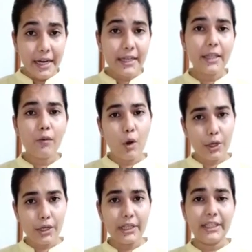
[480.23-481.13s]
the
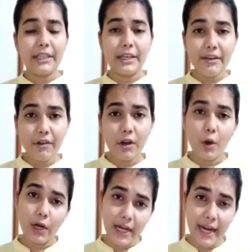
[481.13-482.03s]
water in the river or
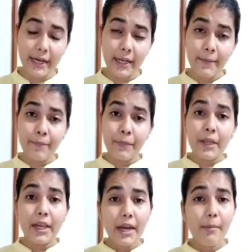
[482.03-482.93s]
lake,
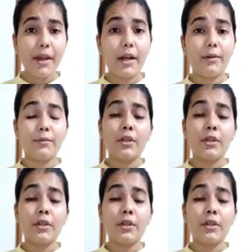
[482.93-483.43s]
it becomes